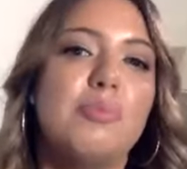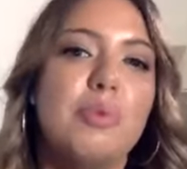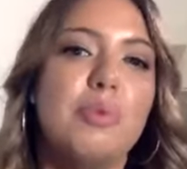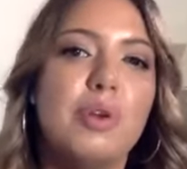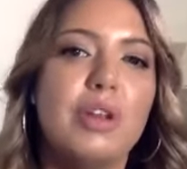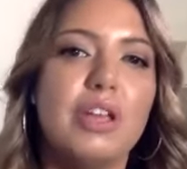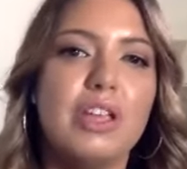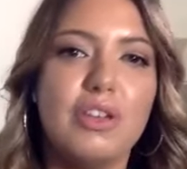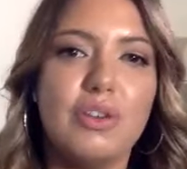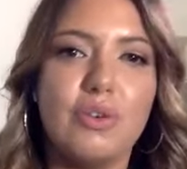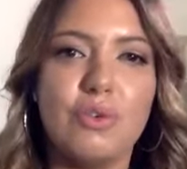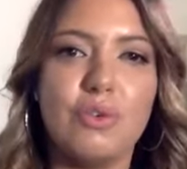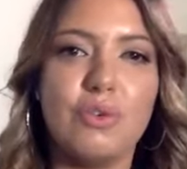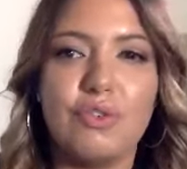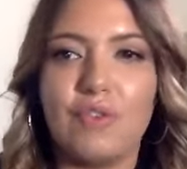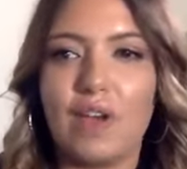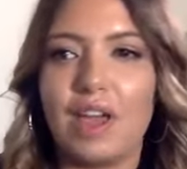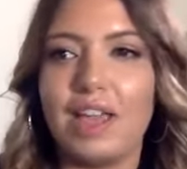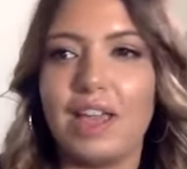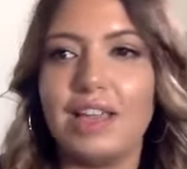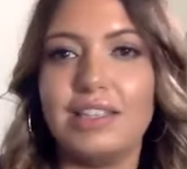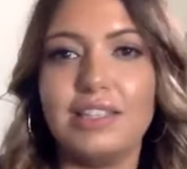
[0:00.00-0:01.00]
putting your
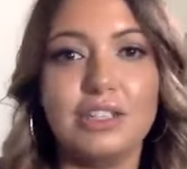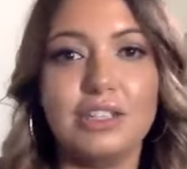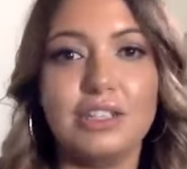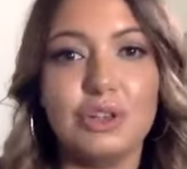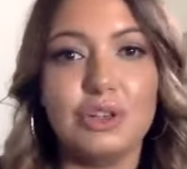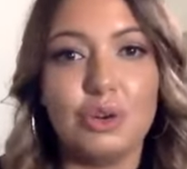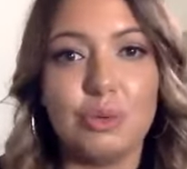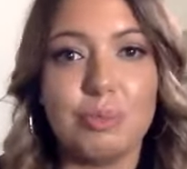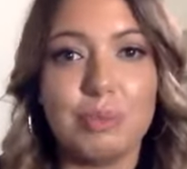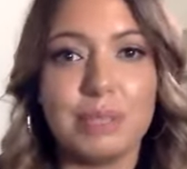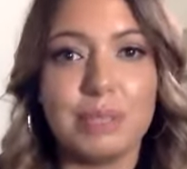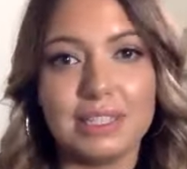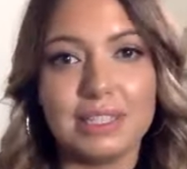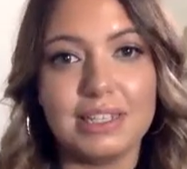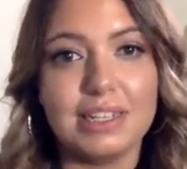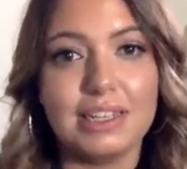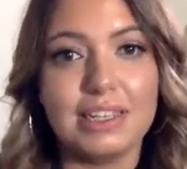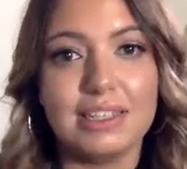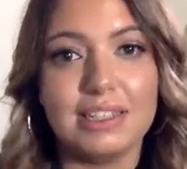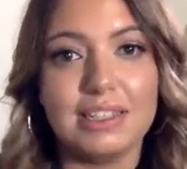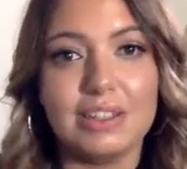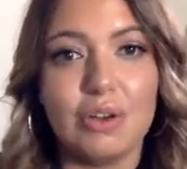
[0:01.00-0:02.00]
face to your
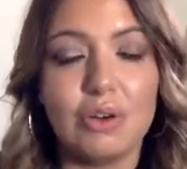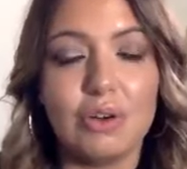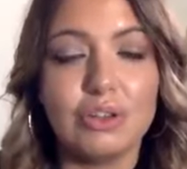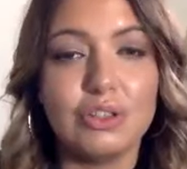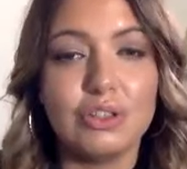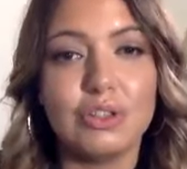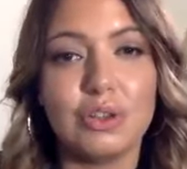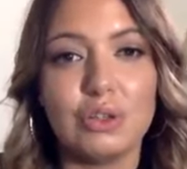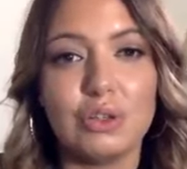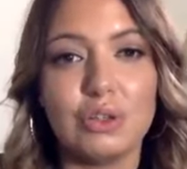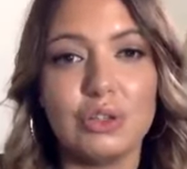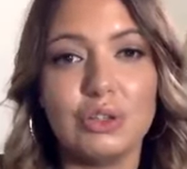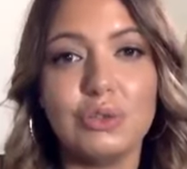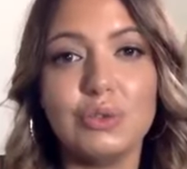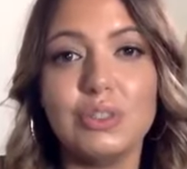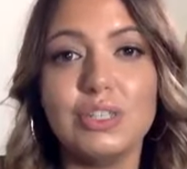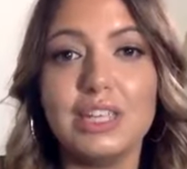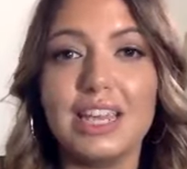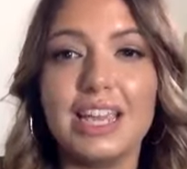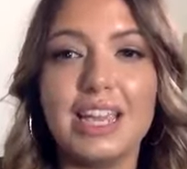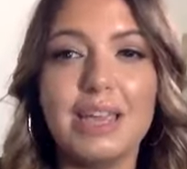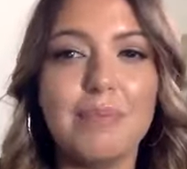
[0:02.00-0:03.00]
business on
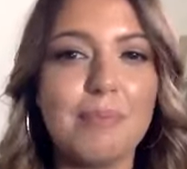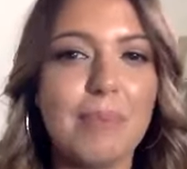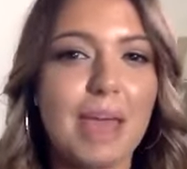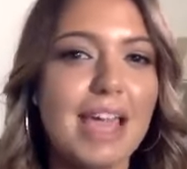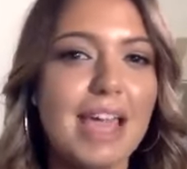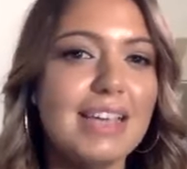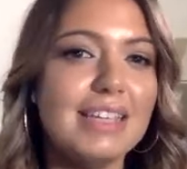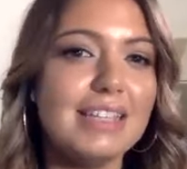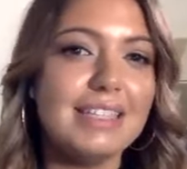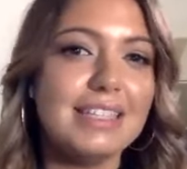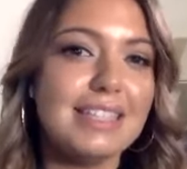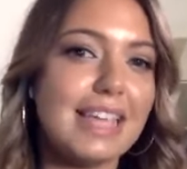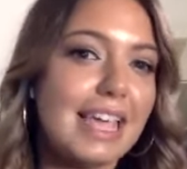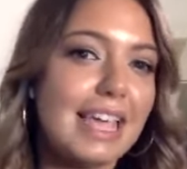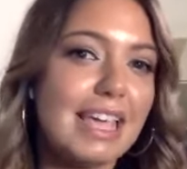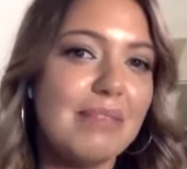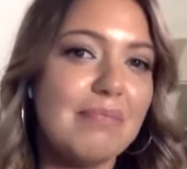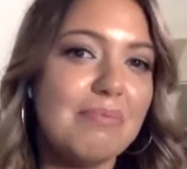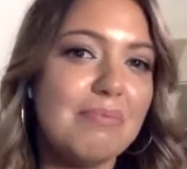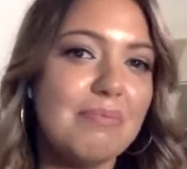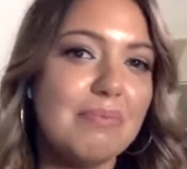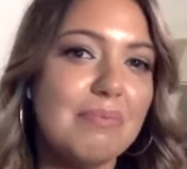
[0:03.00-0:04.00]
socials, it may
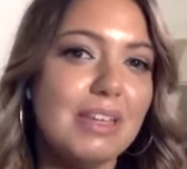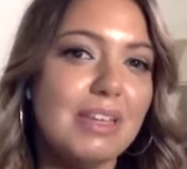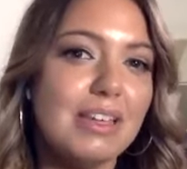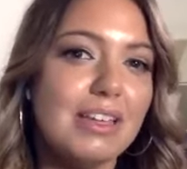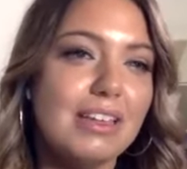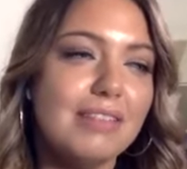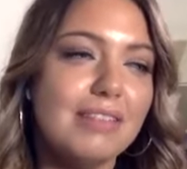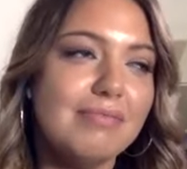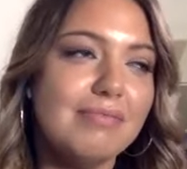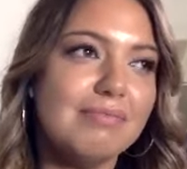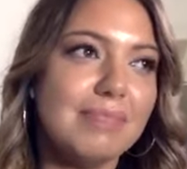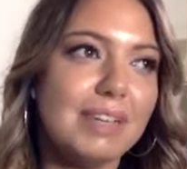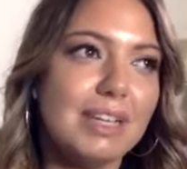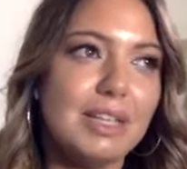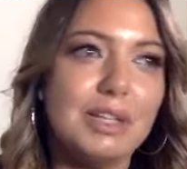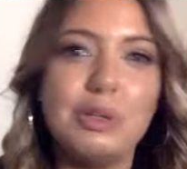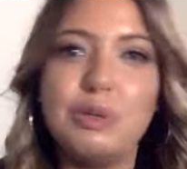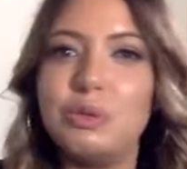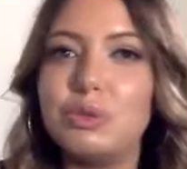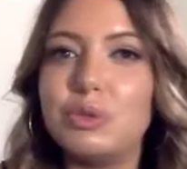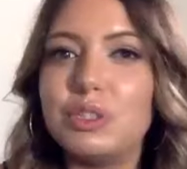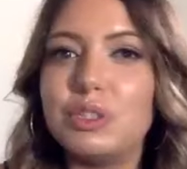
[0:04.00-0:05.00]
seem a
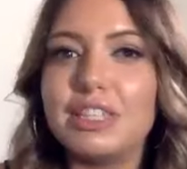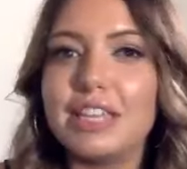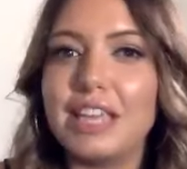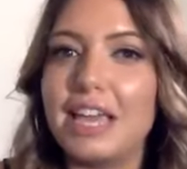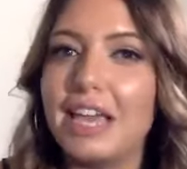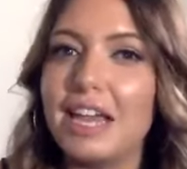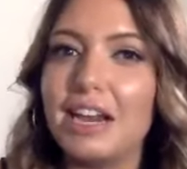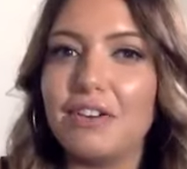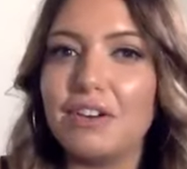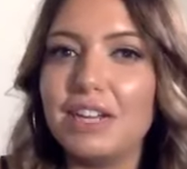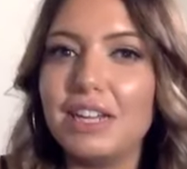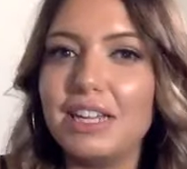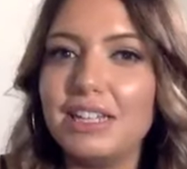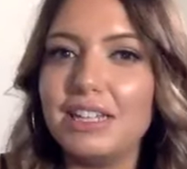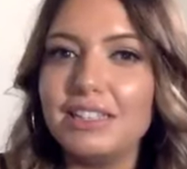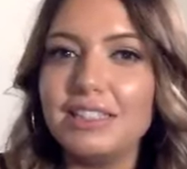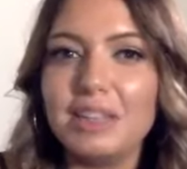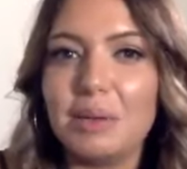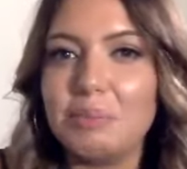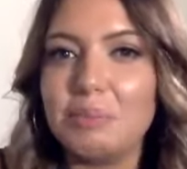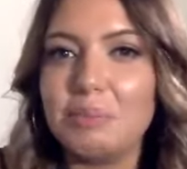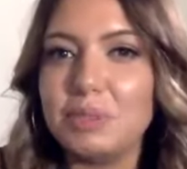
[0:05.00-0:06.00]
little
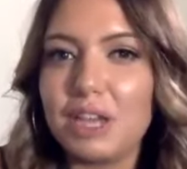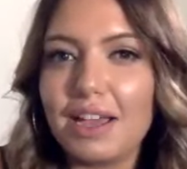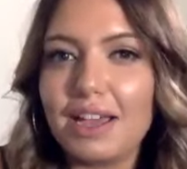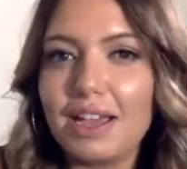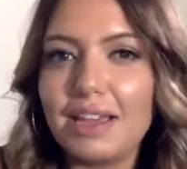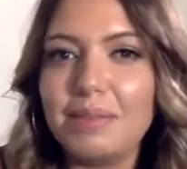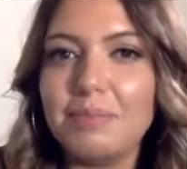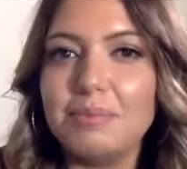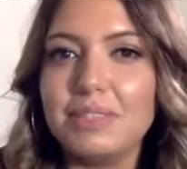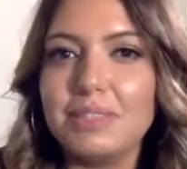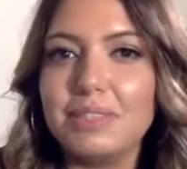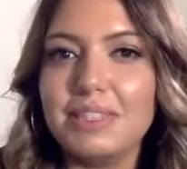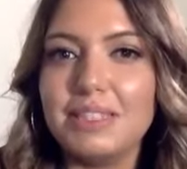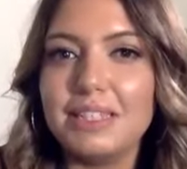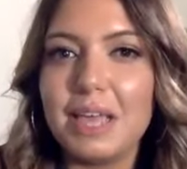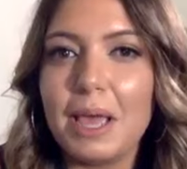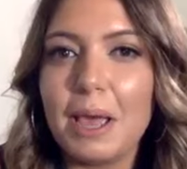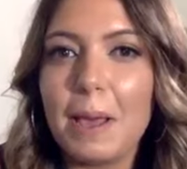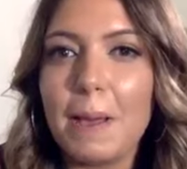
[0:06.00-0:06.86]
scary sometimes.